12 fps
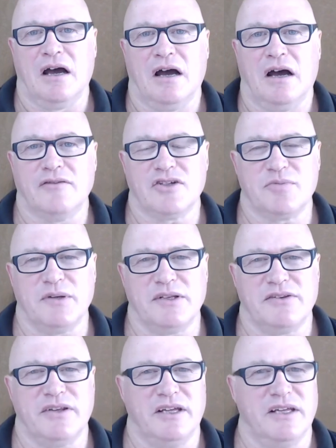I've just
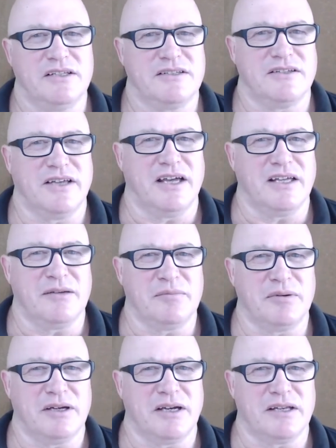been thinking today
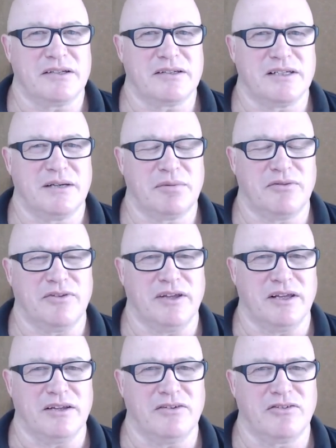about a couple of
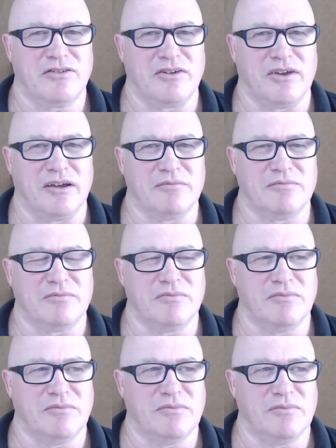things.
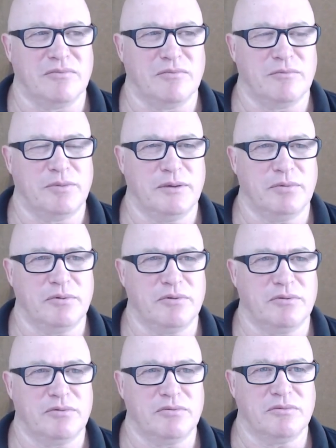
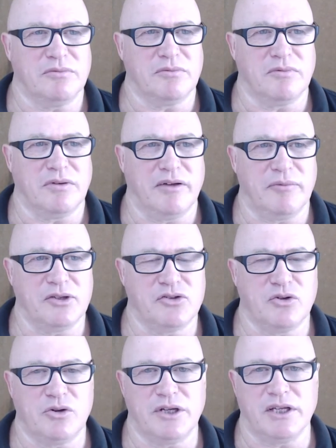People have been
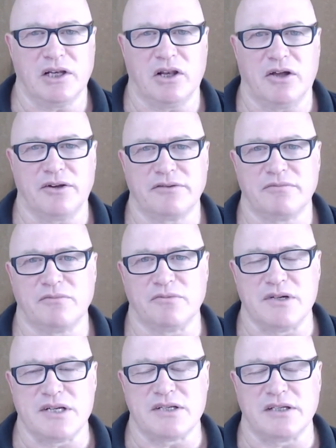talking a lot
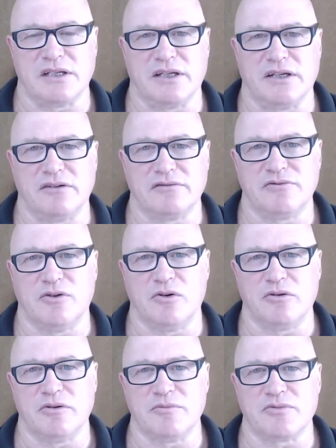recently on
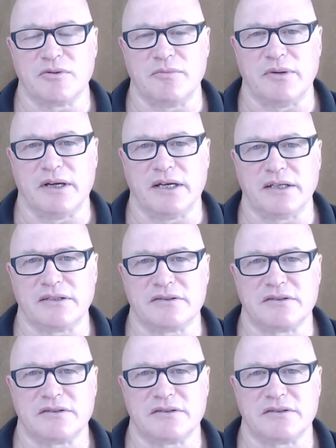forums about